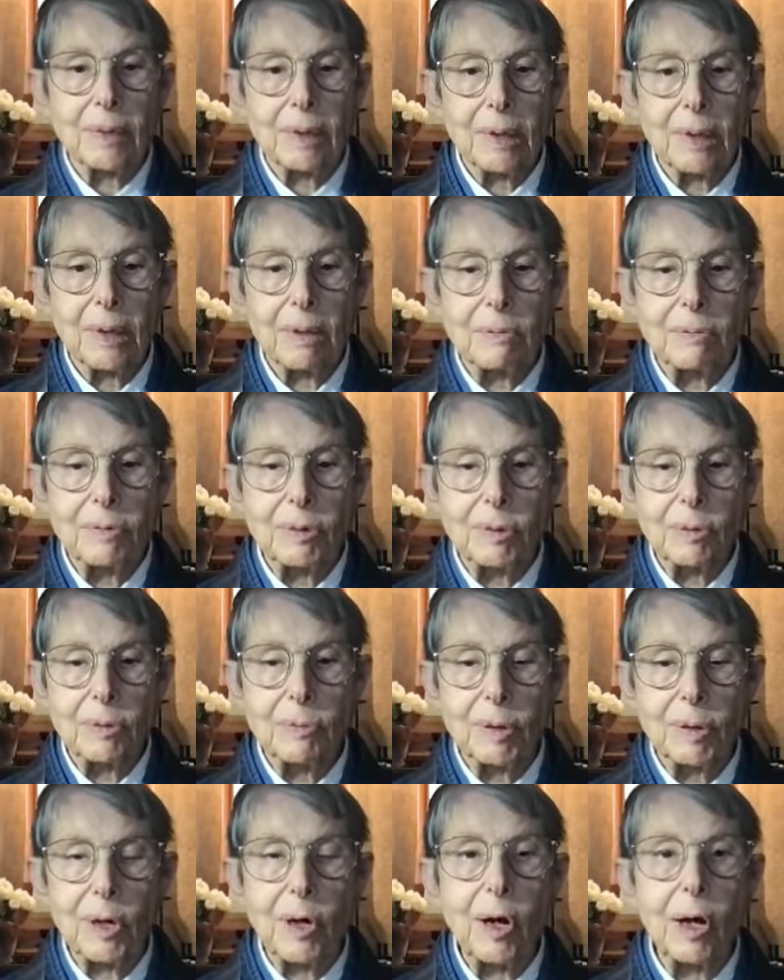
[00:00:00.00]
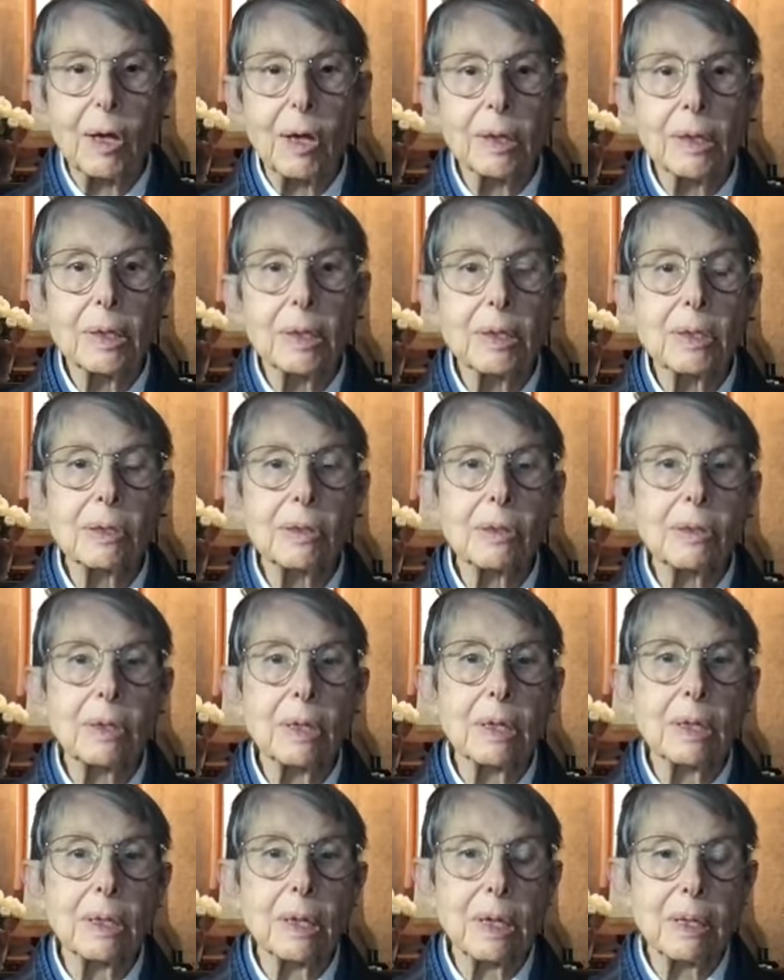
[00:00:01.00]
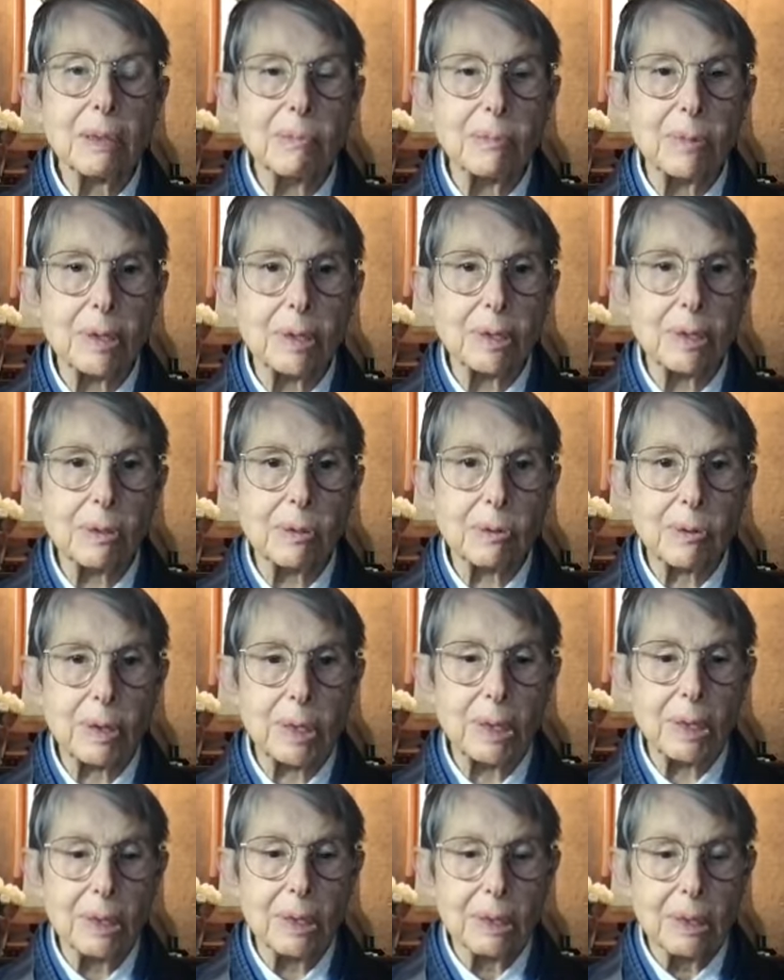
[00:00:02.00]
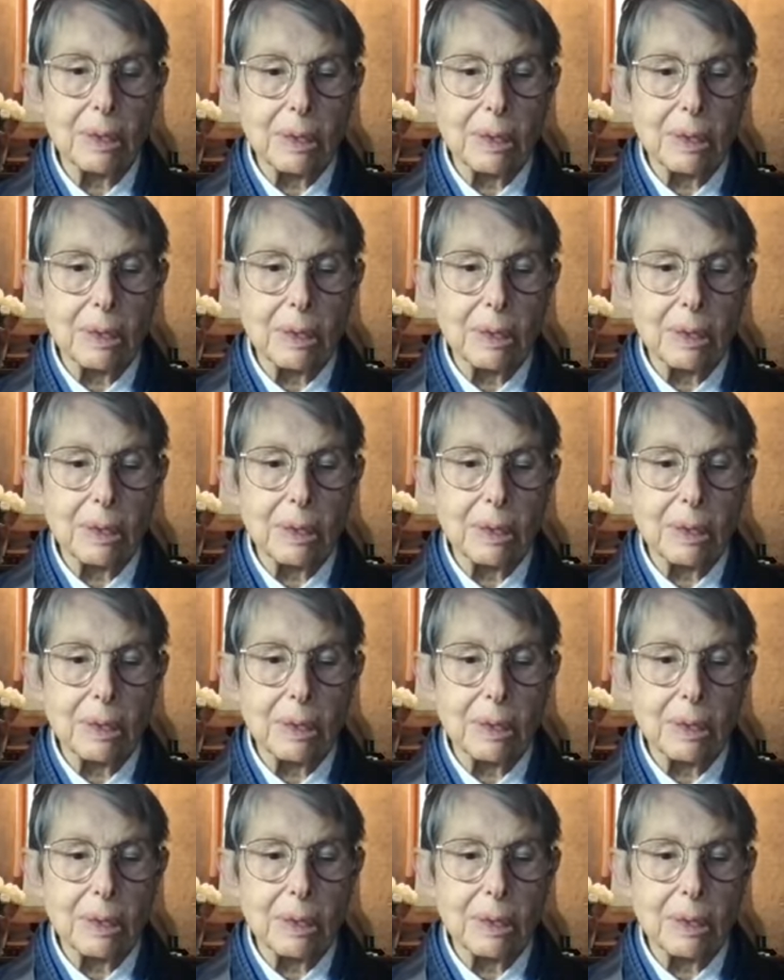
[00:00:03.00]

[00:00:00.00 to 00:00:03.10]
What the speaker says: If you recall his enlightenment story,